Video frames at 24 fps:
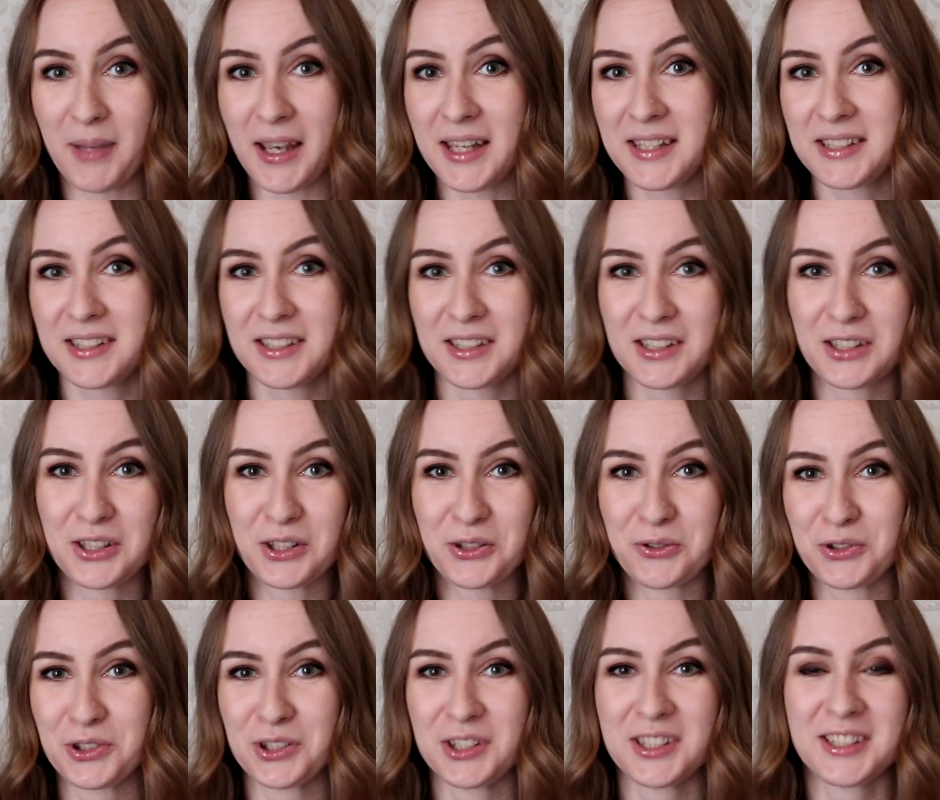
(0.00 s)
basic
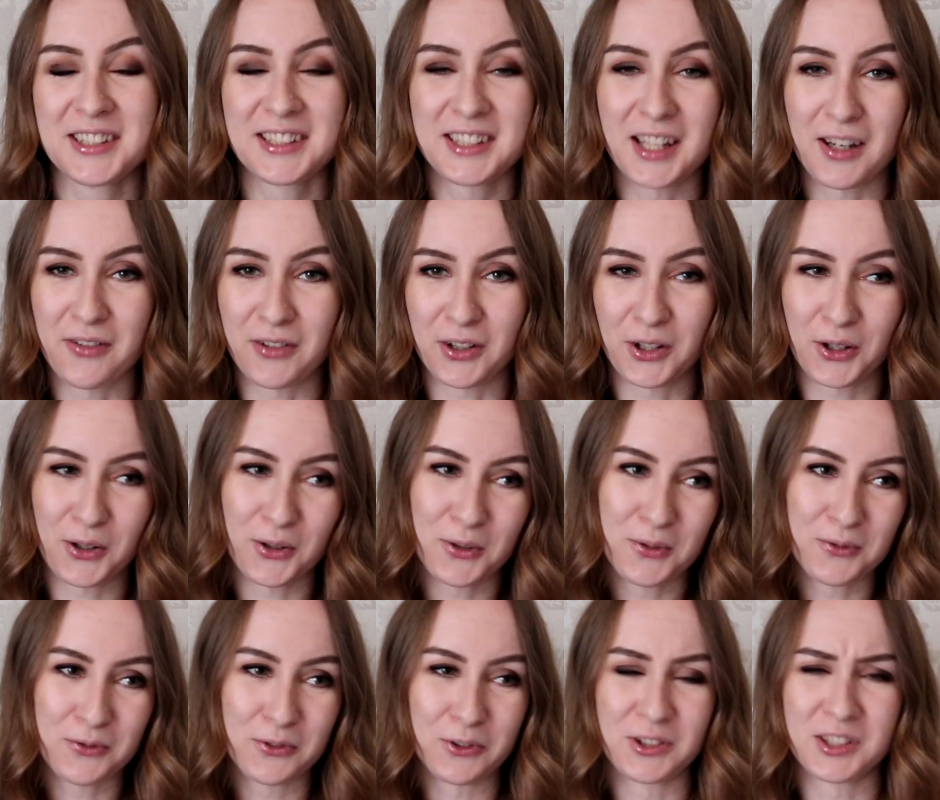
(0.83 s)
routine stuff at
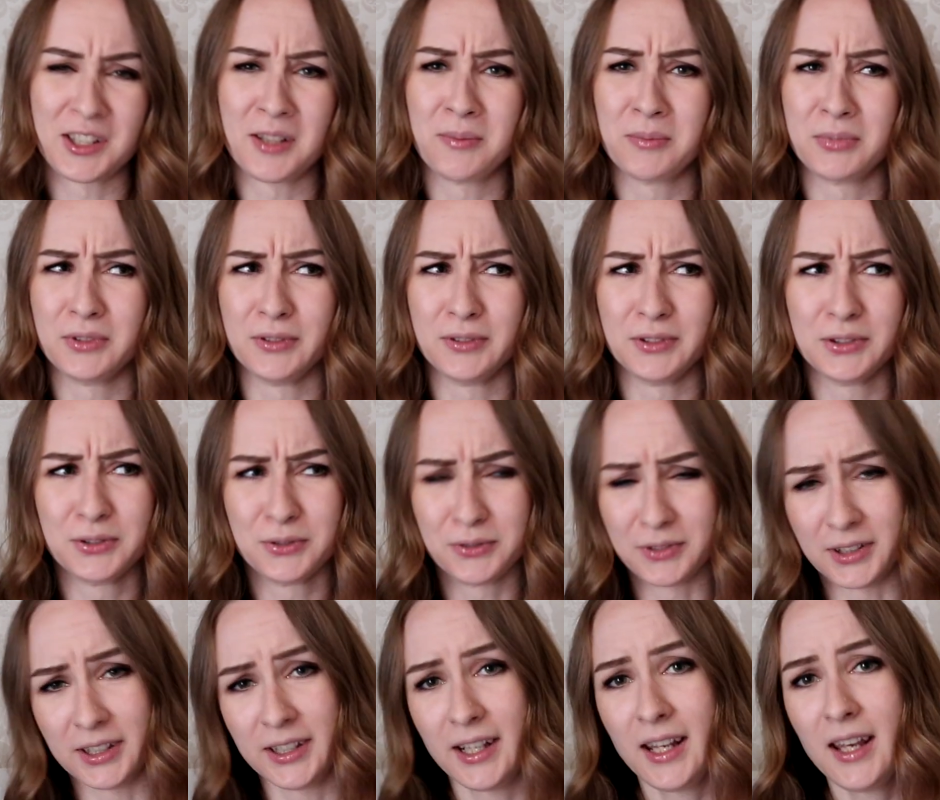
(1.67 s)
home, for example,
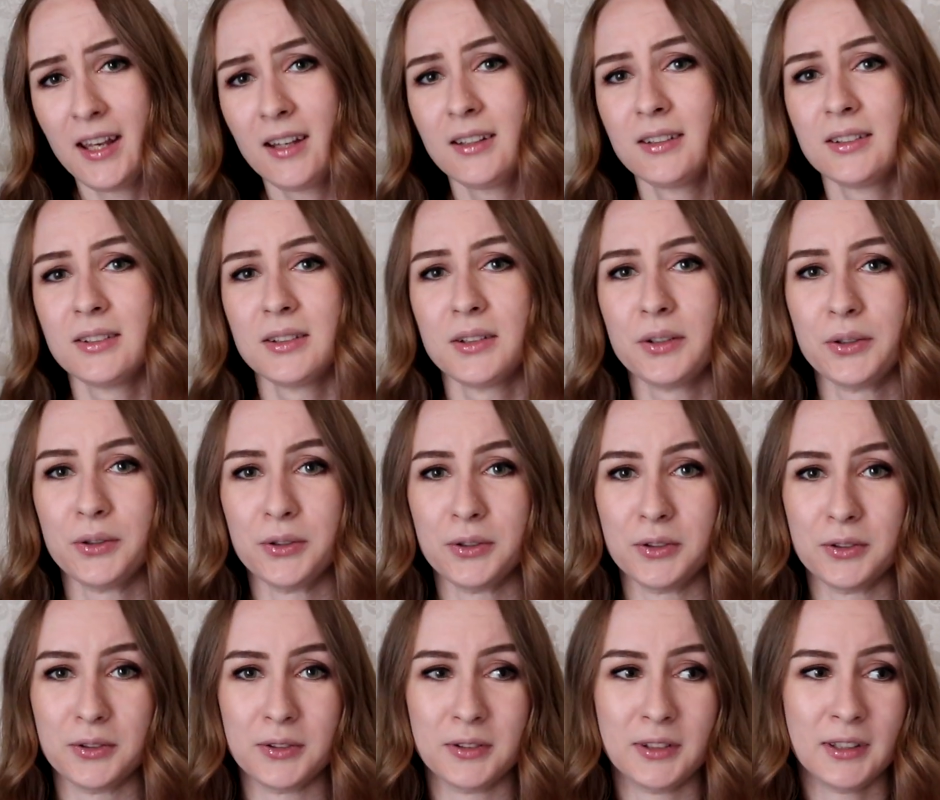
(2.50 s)
cook an egg
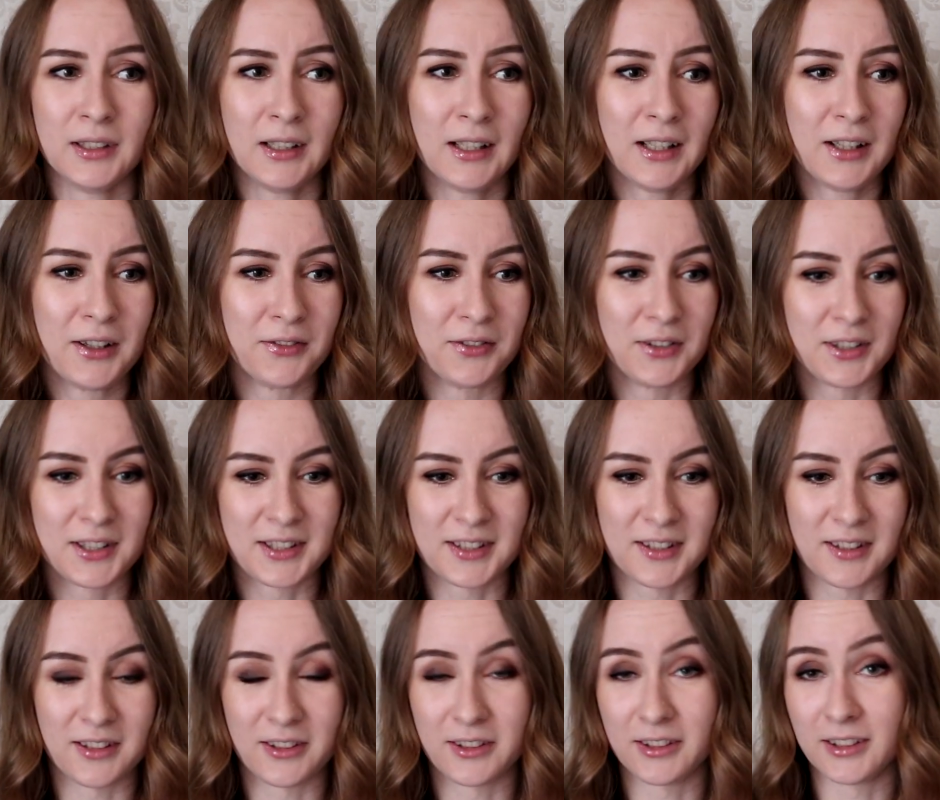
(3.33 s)
or fix
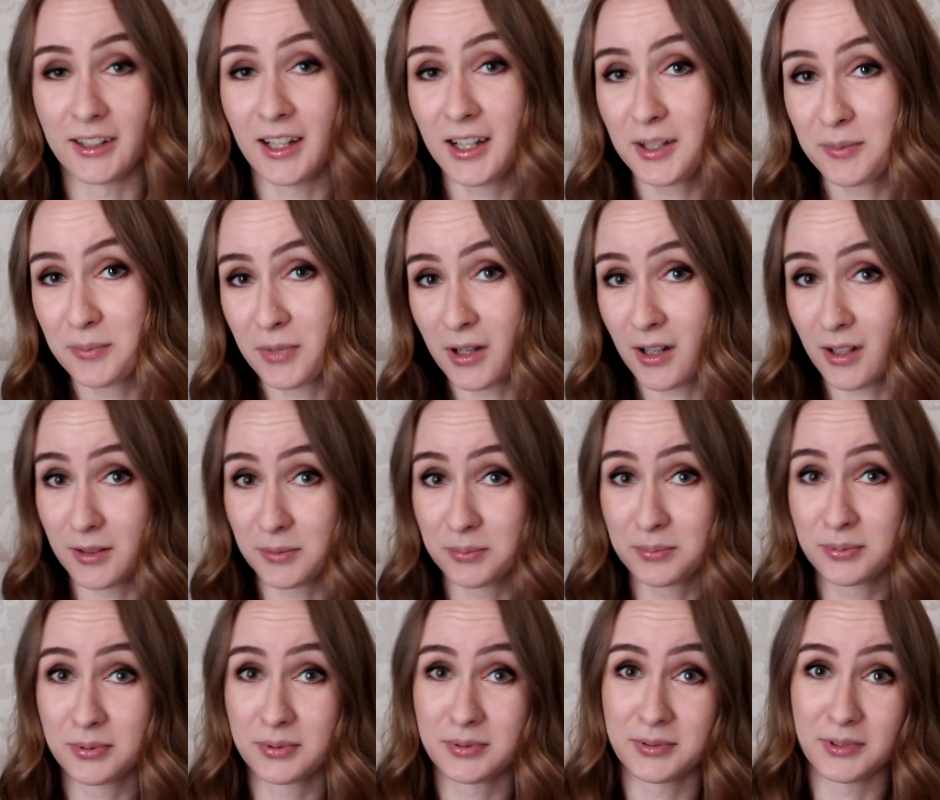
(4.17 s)
their light
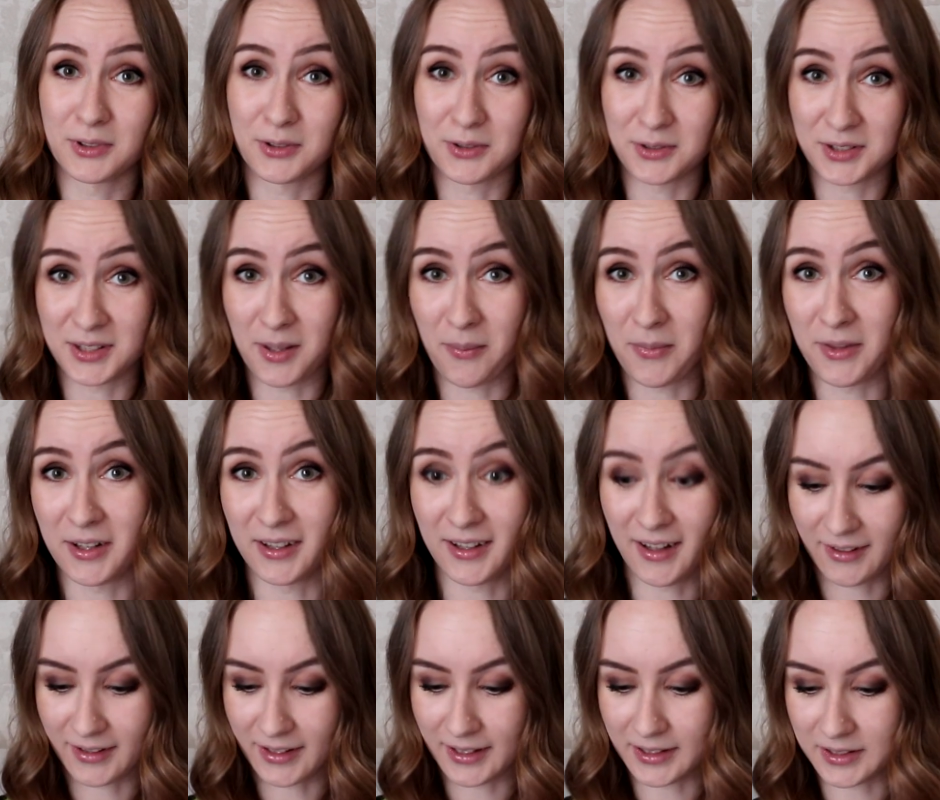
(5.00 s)
bulb or something
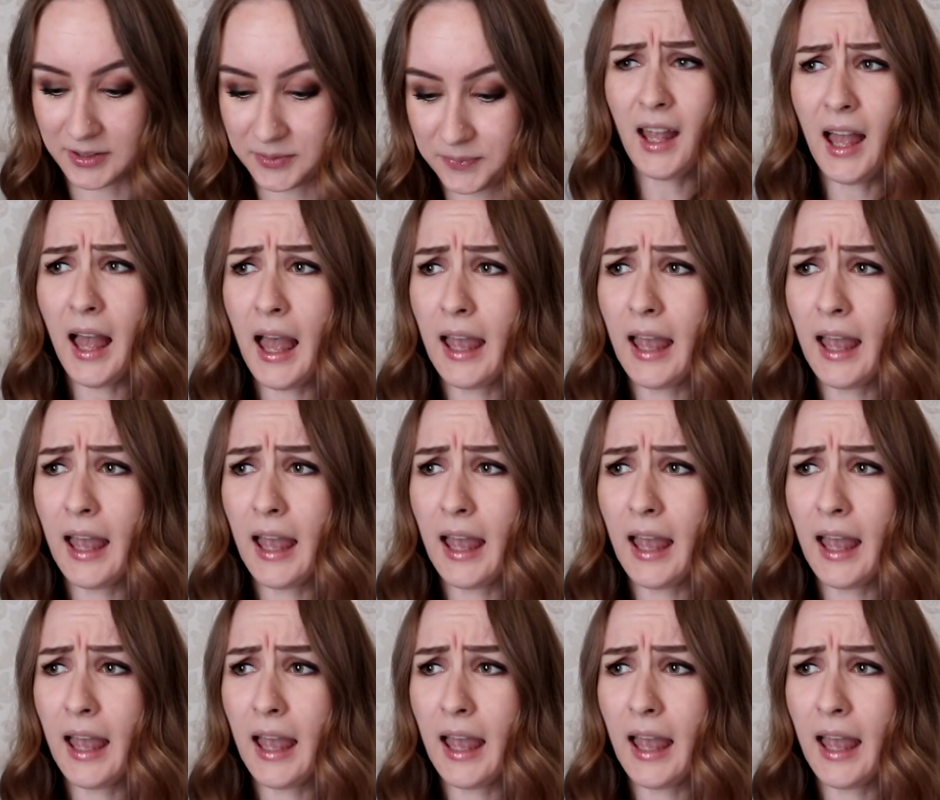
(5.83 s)
like that.